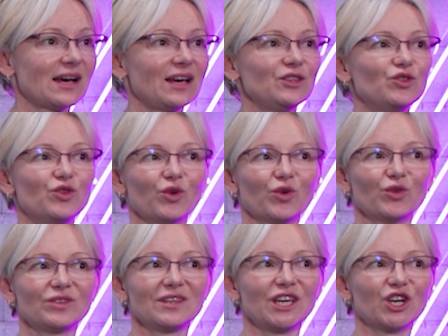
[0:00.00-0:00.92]
I
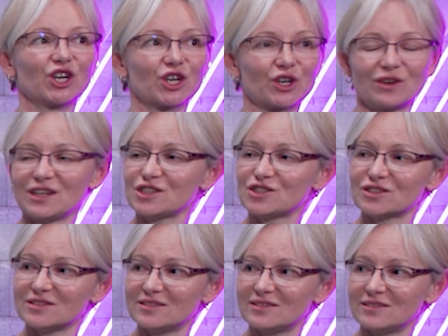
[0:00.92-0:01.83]
don't encourage
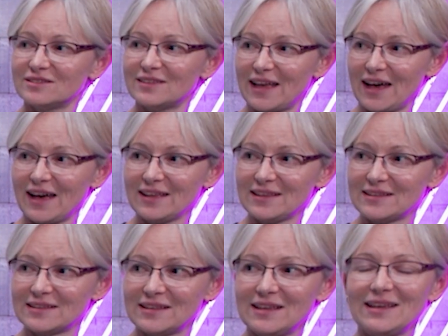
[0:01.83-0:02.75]
that
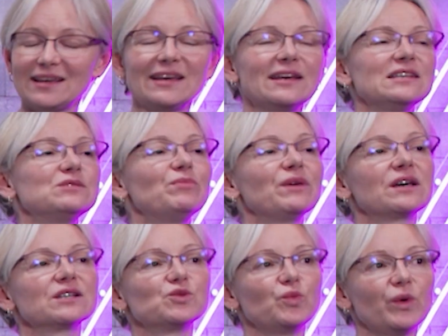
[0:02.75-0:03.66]
is
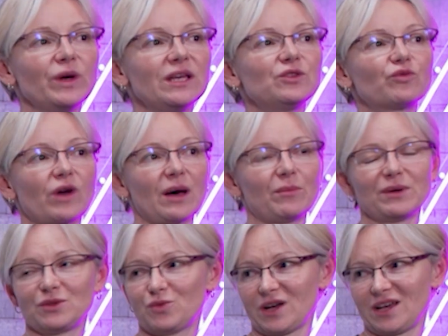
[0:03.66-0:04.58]
because with
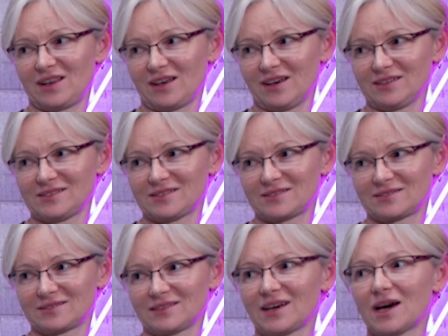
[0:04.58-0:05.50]
rapid weight loss
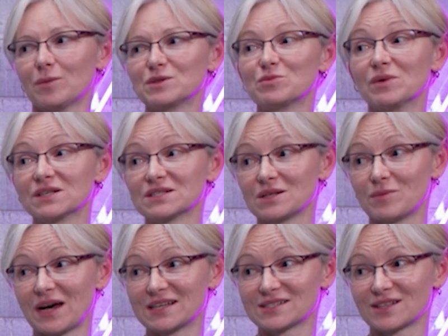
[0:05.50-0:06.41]
comes muscle
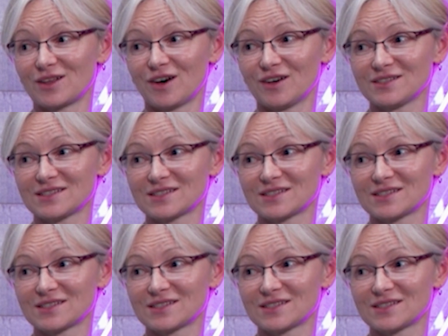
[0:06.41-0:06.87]
mass loss.